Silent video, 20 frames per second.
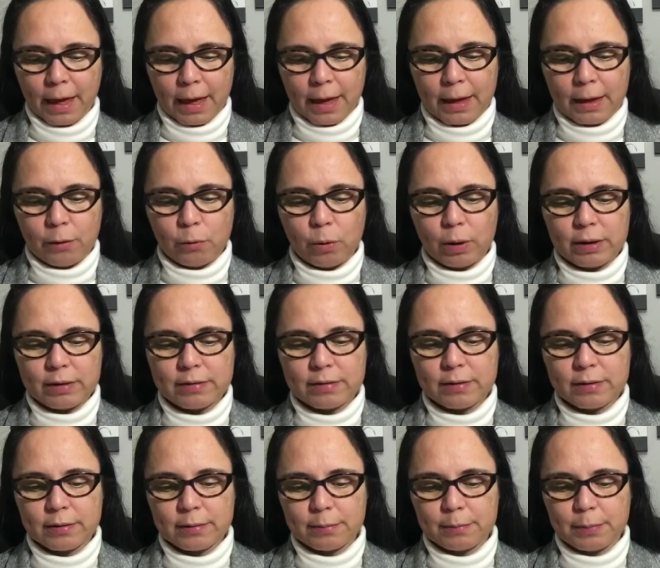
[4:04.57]

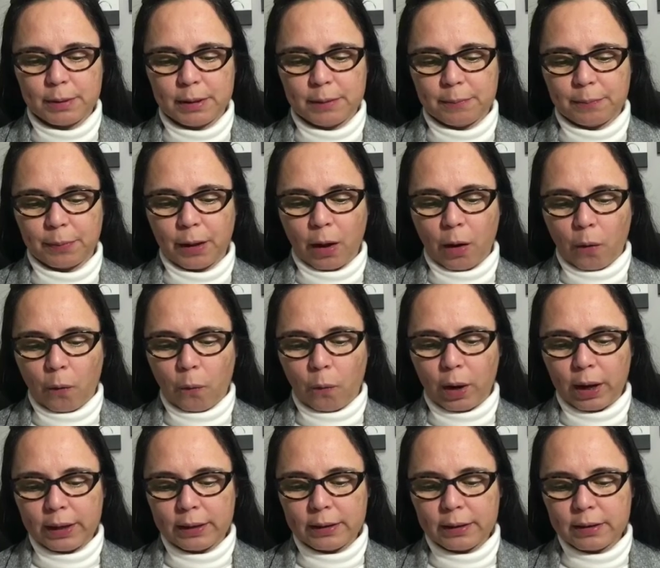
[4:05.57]
Question B.
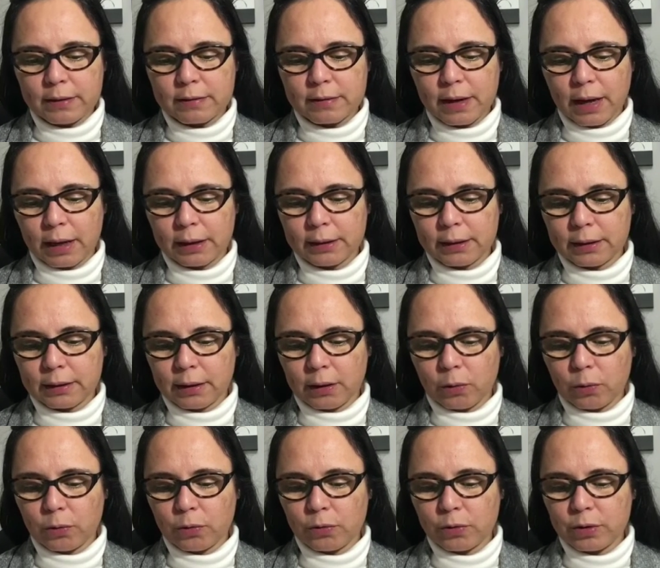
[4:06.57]
Why does God allow
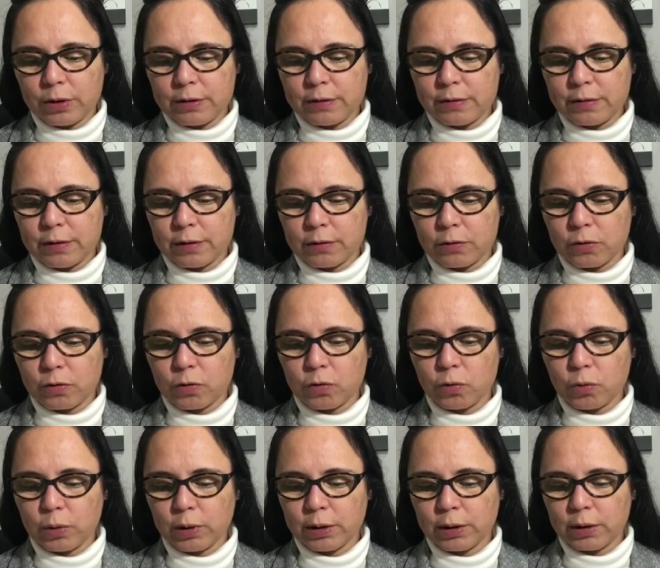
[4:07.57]
Christians
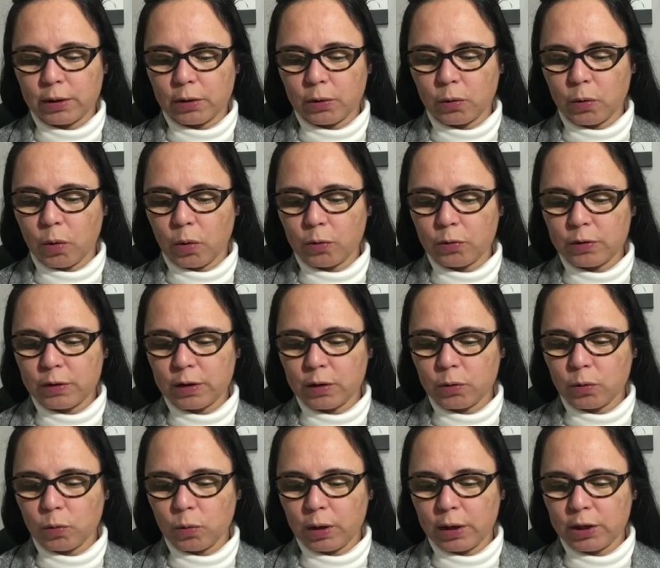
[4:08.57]
to undergo
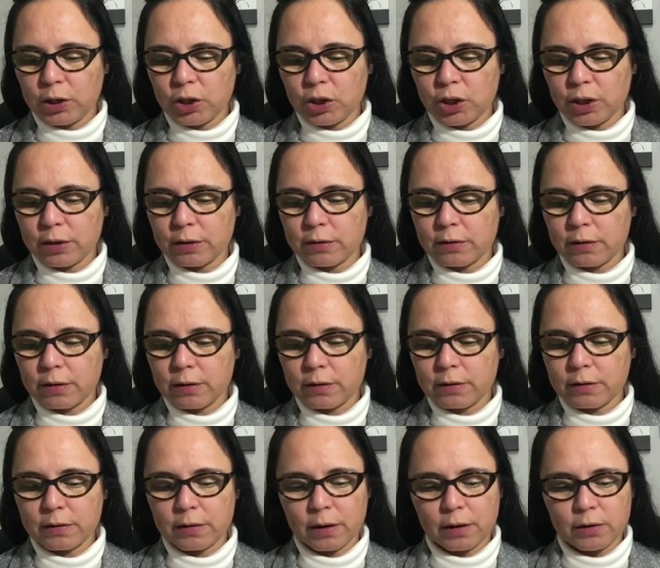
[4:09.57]
situations
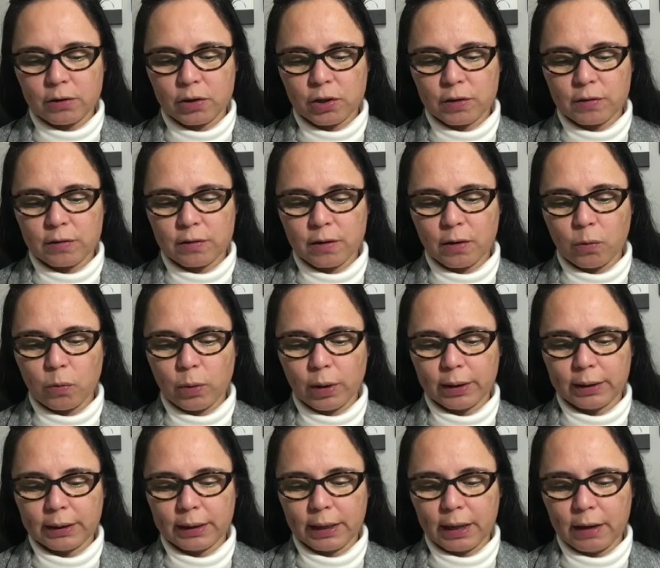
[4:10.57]
such as the
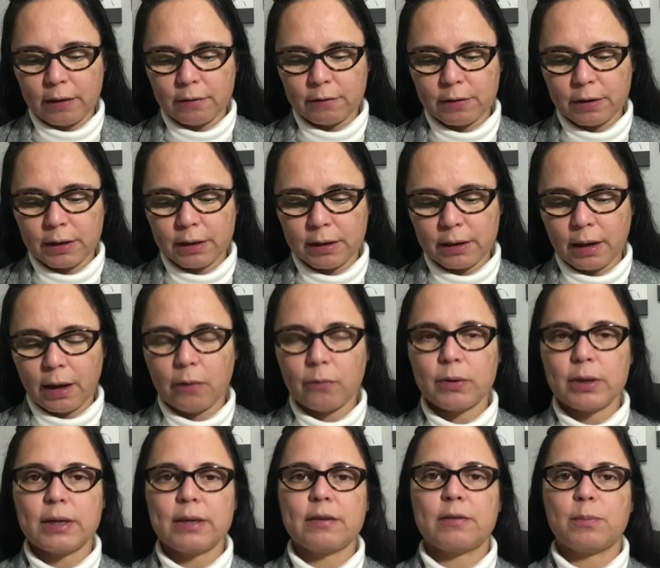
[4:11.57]
one David now
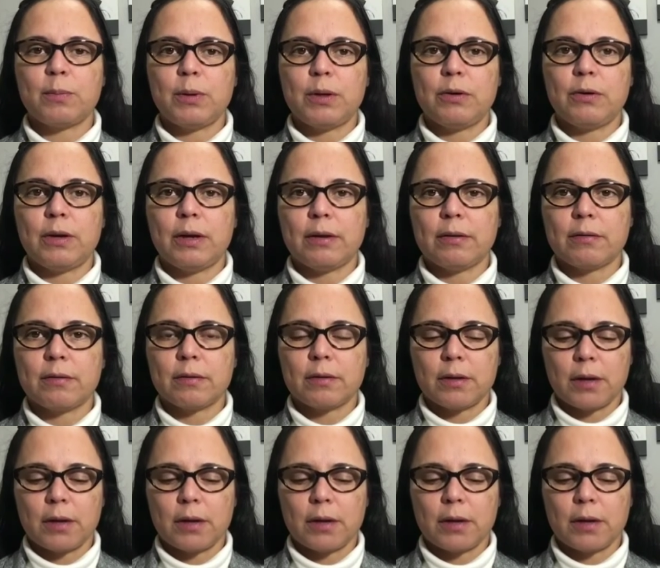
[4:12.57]
experienced?